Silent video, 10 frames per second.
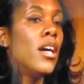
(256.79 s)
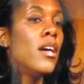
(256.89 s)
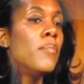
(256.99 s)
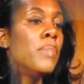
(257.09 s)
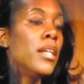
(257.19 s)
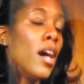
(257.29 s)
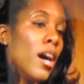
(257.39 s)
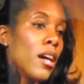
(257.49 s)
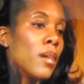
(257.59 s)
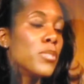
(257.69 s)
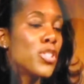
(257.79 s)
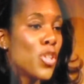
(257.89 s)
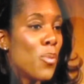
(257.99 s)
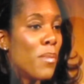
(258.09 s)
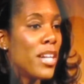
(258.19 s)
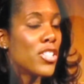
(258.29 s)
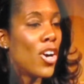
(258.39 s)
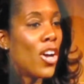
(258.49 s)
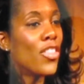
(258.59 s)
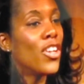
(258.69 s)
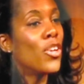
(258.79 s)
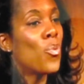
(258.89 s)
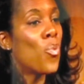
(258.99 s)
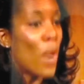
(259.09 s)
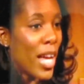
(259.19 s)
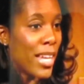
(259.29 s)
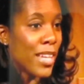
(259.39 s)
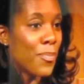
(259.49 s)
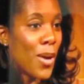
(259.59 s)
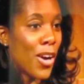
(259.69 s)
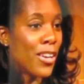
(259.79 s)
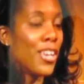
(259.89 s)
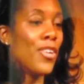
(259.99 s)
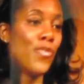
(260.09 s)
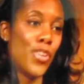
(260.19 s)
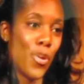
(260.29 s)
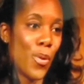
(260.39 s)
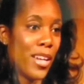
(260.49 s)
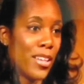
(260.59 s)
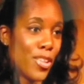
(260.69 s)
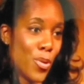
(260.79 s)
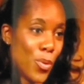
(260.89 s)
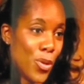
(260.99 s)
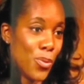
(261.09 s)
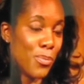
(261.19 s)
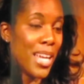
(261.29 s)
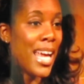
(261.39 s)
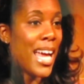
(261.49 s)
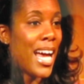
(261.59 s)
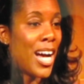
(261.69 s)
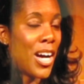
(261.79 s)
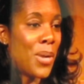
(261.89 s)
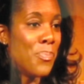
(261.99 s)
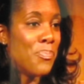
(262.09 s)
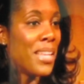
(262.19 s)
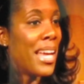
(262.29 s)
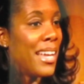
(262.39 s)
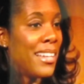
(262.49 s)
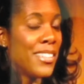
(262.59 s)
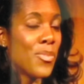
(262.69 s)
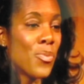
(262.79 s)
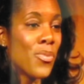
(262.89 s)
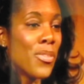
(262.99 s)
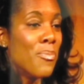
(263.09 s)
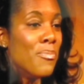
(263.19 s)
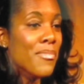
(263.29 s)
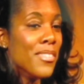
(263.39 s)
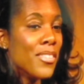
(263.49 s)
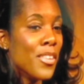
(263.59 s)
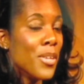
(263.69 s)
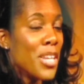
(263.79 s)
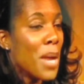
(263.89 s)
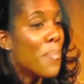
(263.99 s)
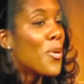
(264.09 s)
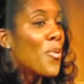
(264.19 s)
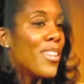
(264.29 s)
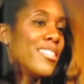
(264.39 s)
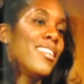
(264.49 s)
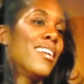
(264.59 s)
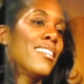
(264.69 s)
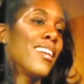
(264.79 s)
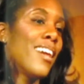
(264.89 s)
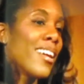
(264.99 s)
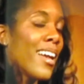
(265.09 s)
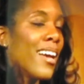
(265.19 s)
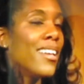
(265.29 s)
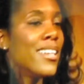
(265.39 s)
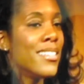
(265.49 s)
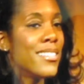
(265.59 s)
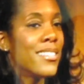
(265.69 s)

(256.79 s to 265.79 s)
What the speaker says: been hung up so much on the wedding part of No Wedding, No Womb. And the number one thing that I get is,